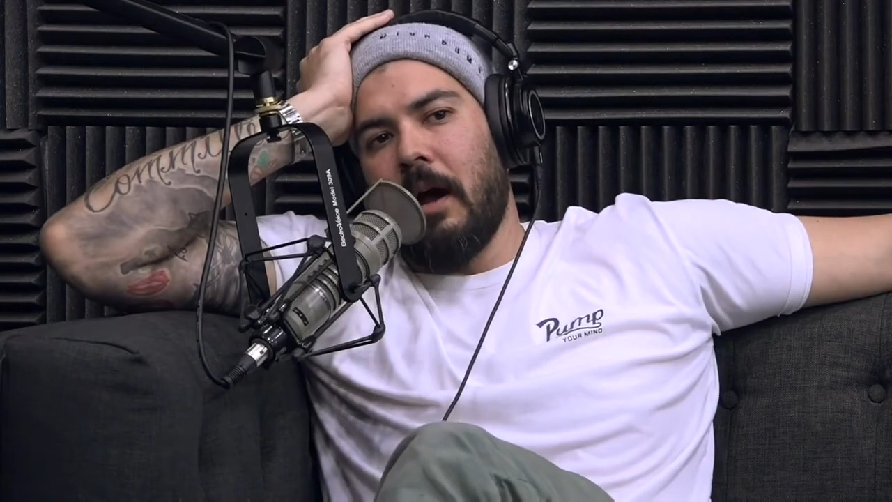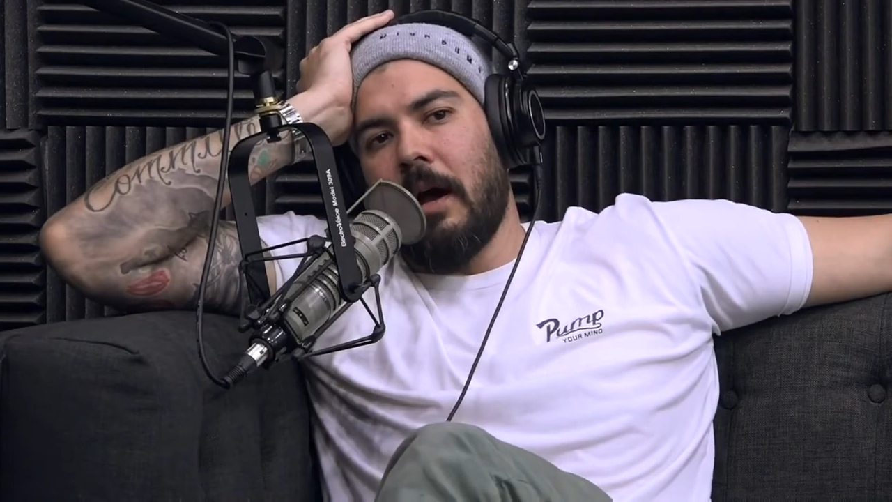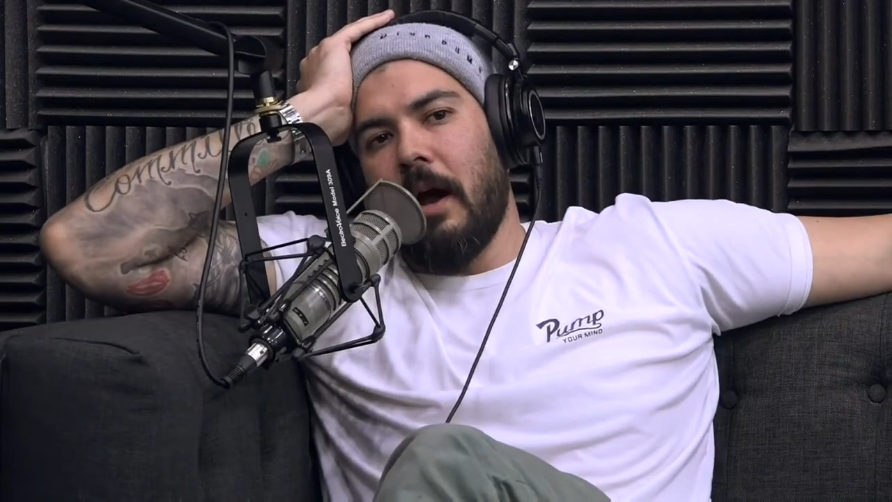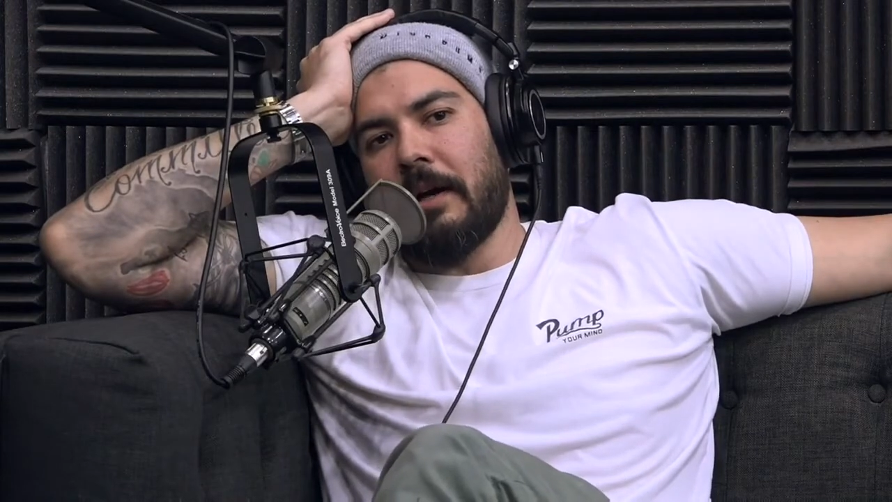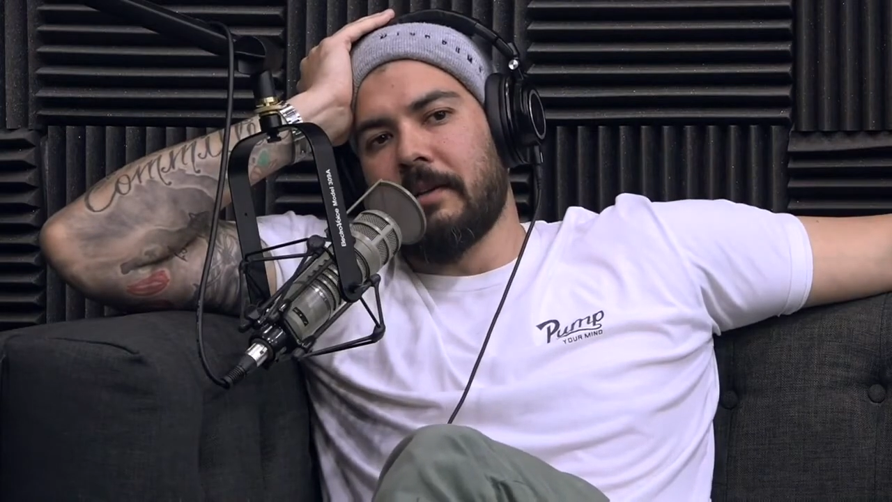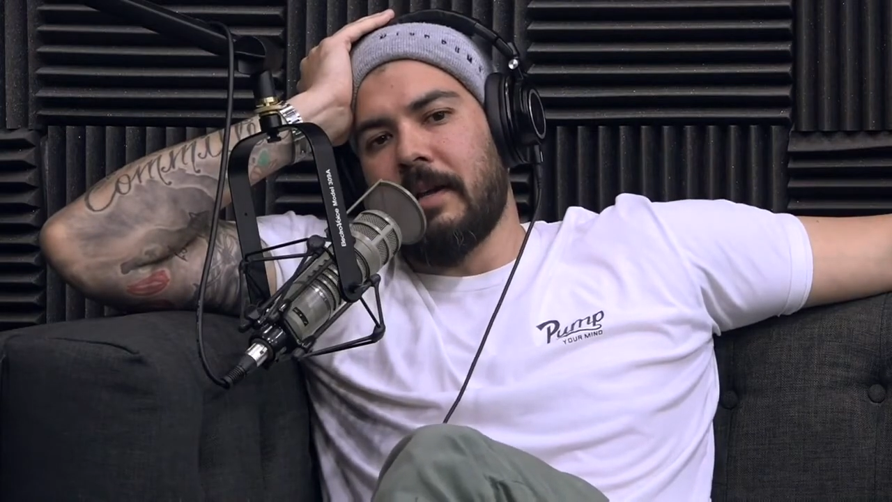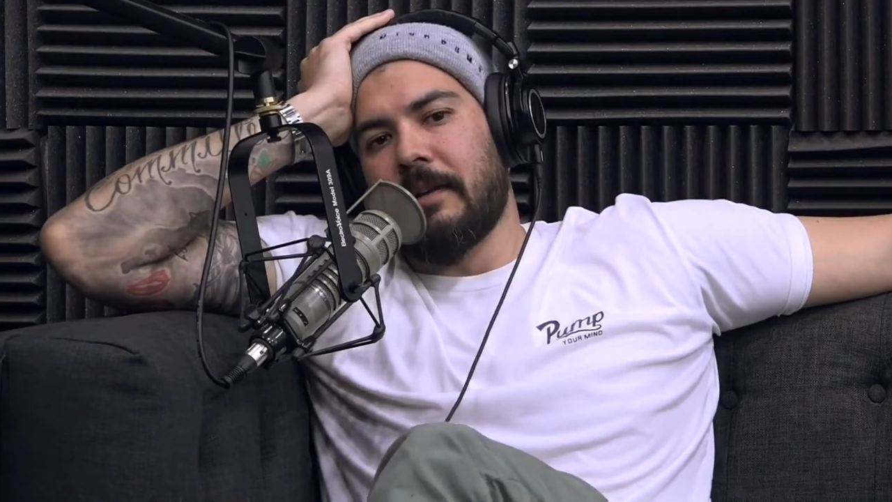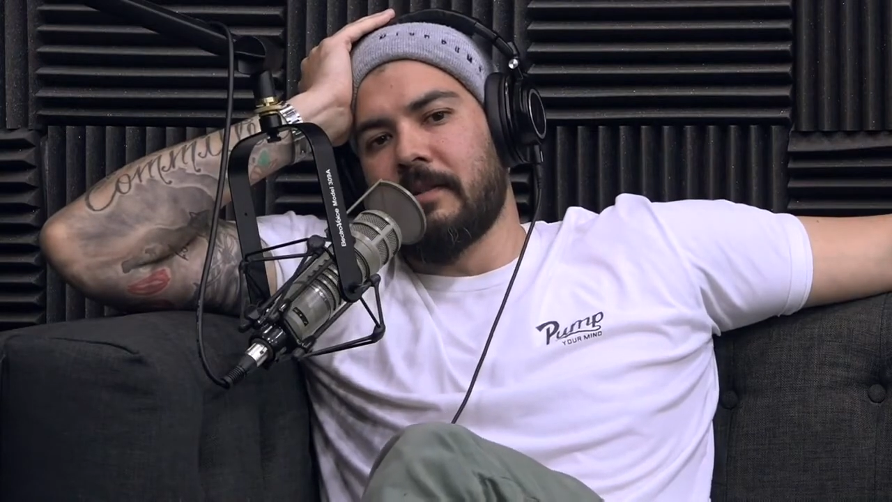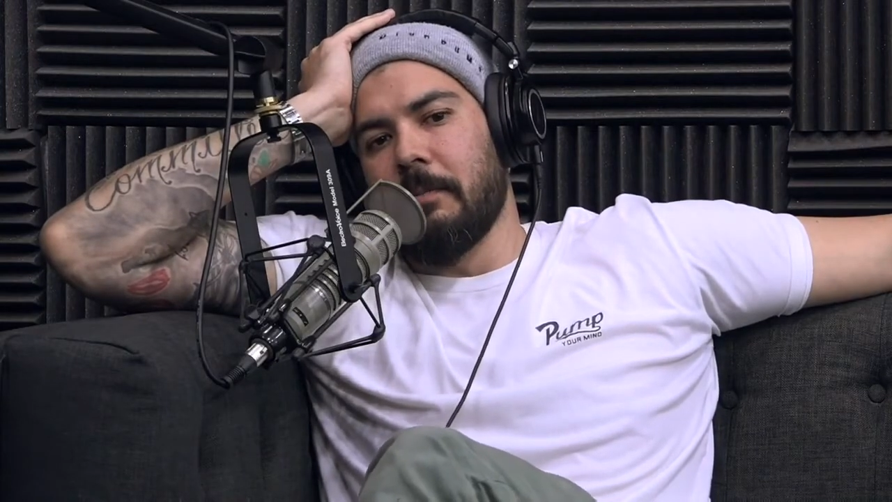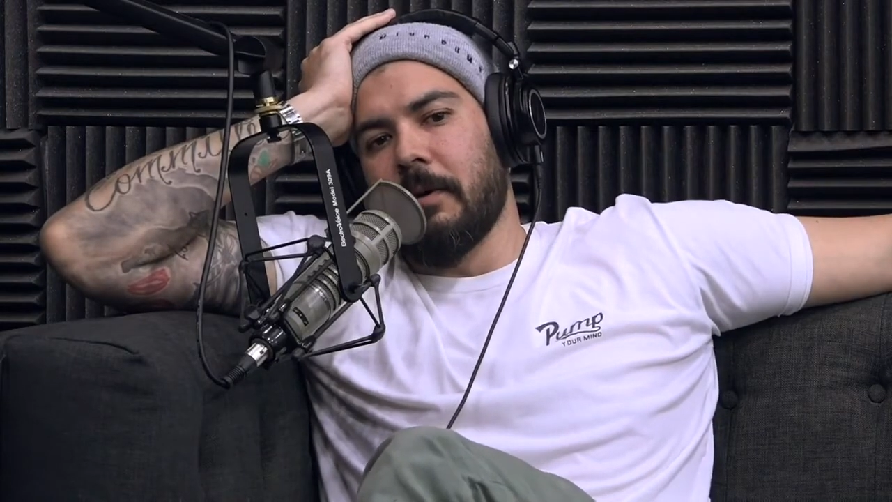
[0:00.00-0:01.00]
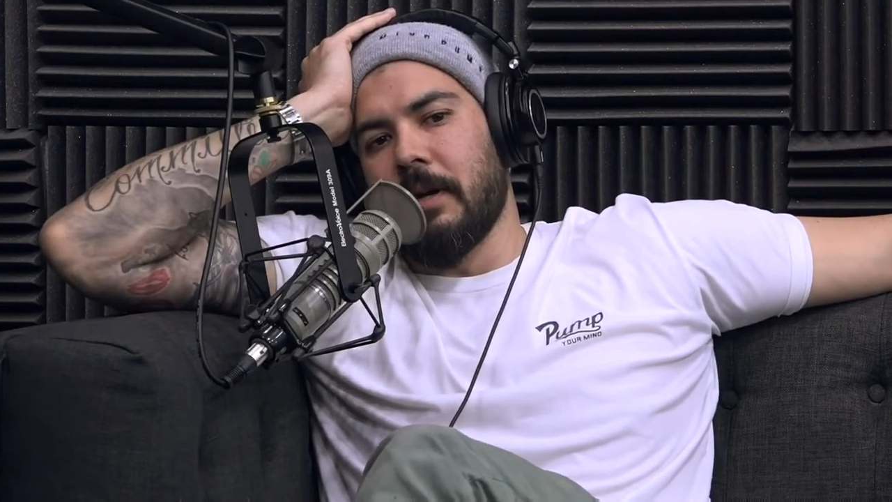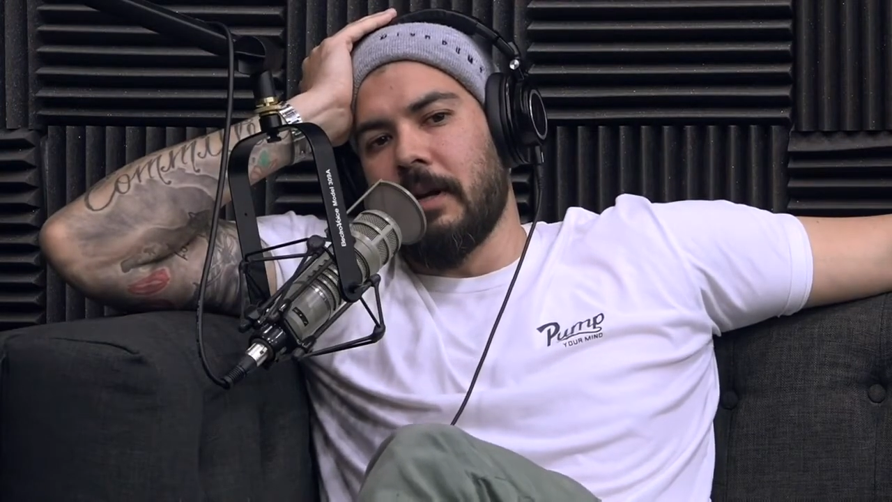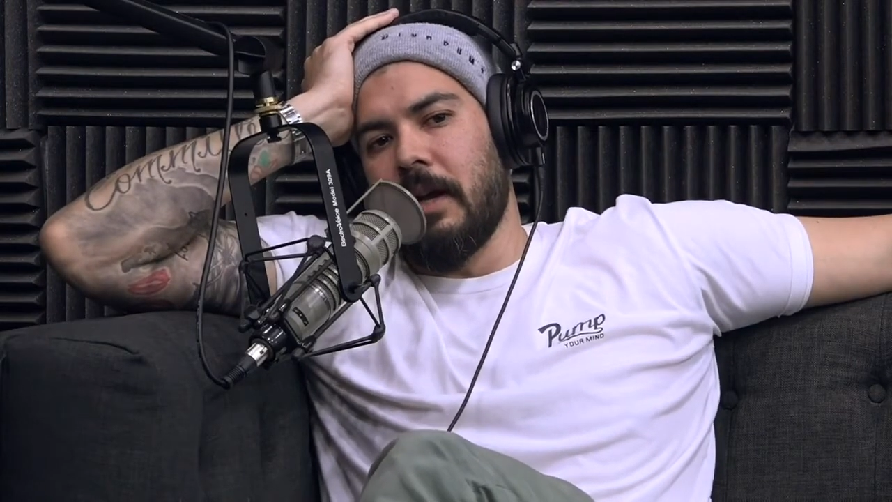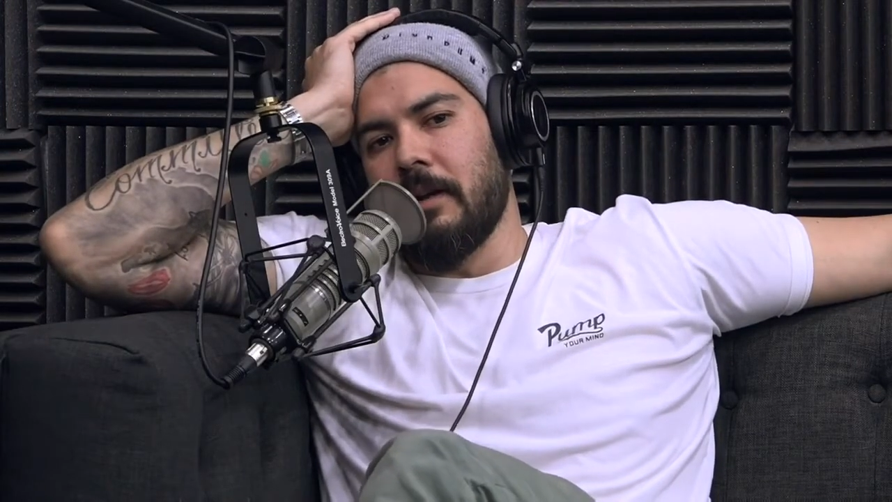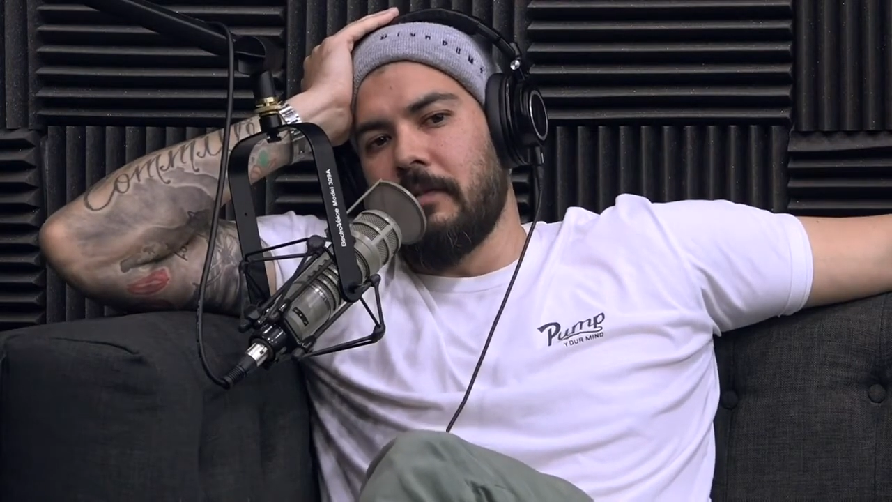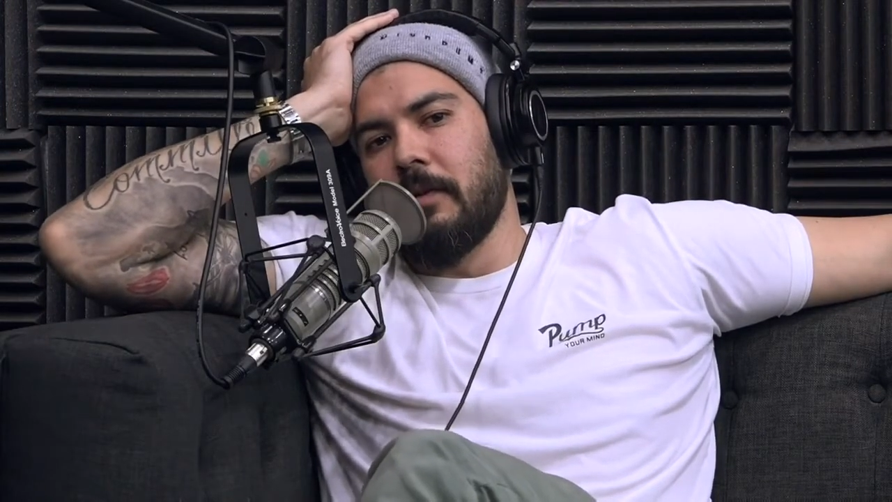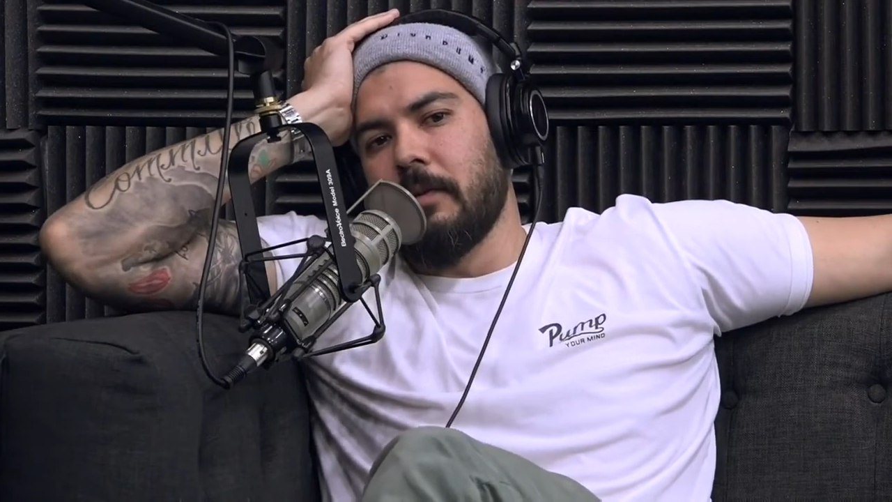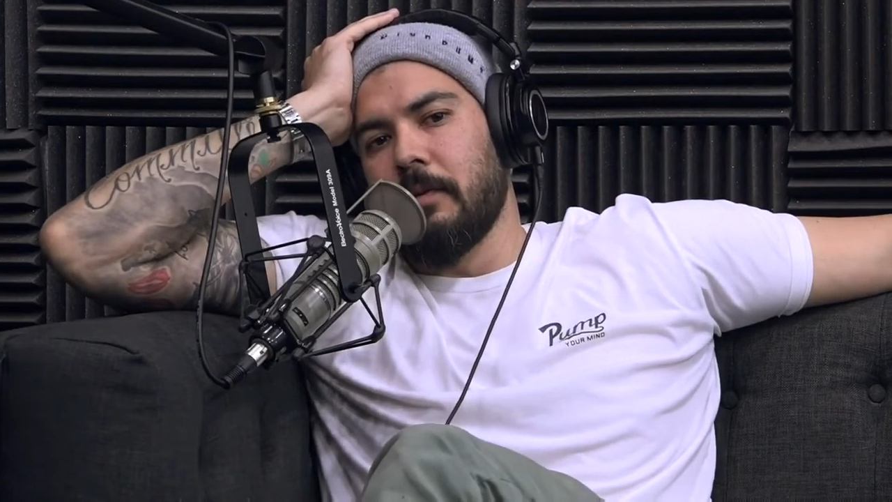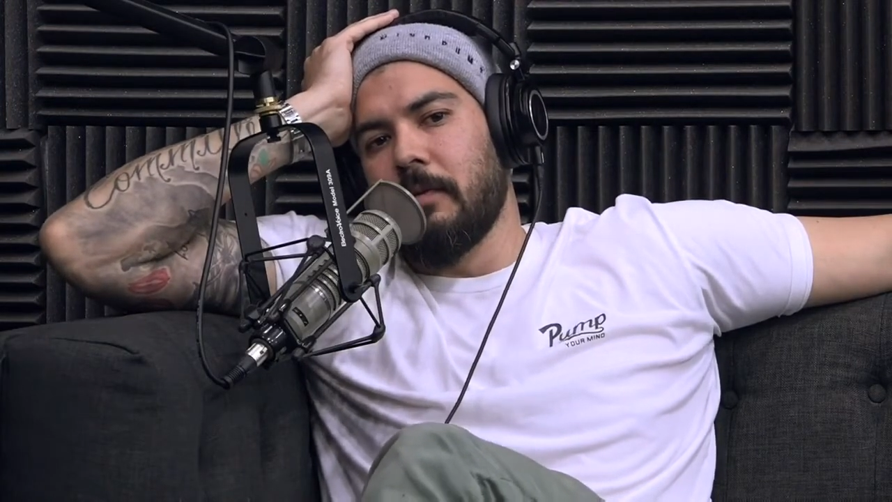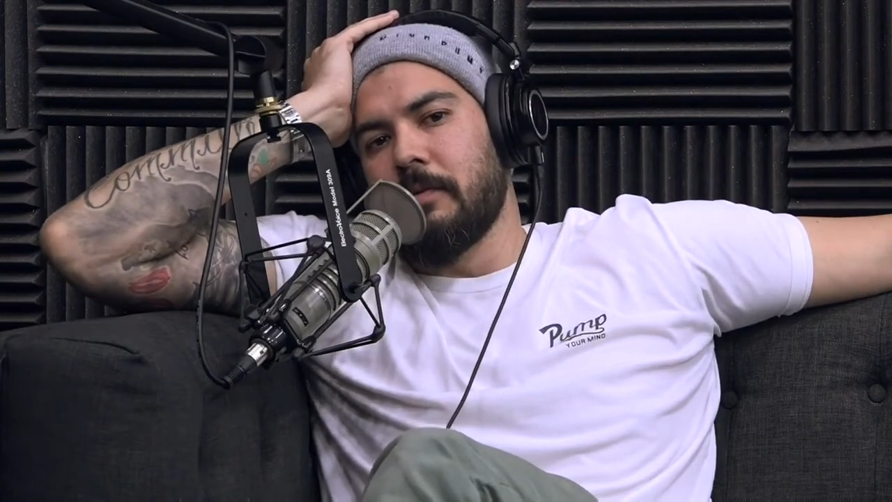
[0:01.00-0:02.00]
I can take somebody and
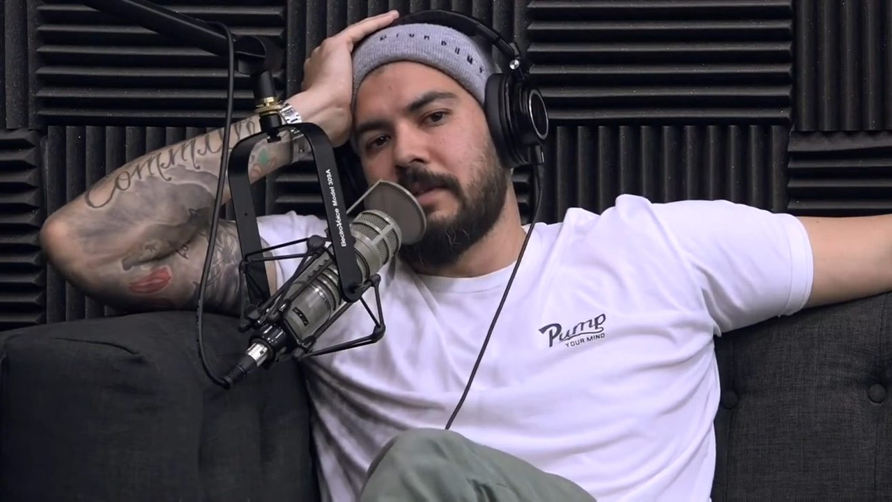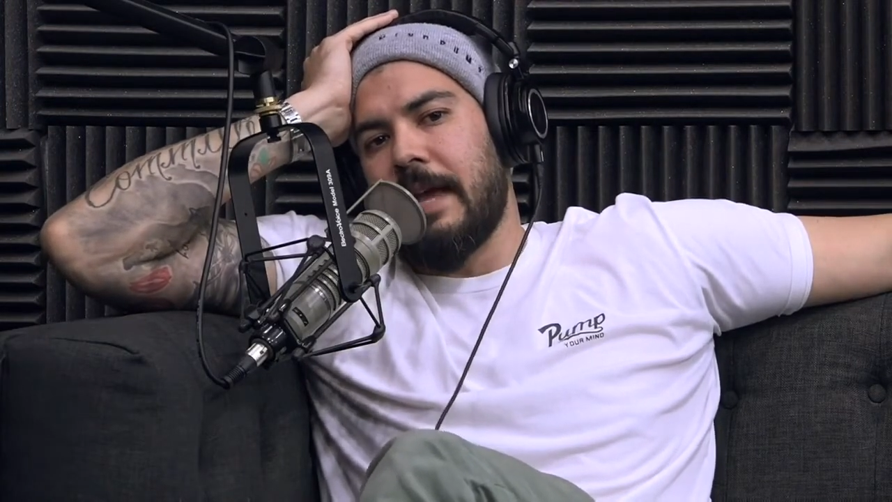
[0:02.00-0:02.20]
do